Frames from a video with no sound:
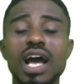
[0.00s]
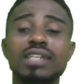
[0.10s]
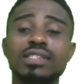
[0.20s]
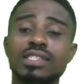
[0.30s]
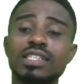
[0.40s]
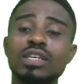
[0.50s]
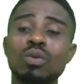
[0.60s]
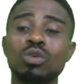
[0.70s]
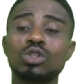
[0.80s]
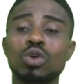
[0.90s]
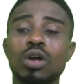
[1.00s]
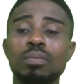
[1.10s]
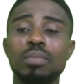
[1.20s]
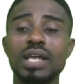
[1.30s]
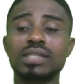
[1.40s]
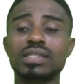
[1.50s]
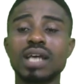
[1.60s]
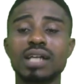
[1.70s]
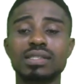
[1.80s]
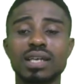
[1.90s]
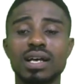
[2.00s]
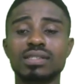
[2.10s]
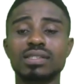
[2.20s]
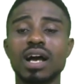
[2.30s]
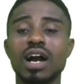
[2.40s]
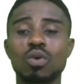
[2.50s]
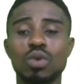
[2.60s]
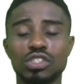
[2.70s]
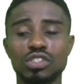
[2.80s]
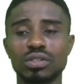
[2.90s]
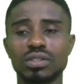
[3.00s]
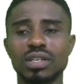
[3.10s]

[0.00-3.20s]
and see which one best answers our question.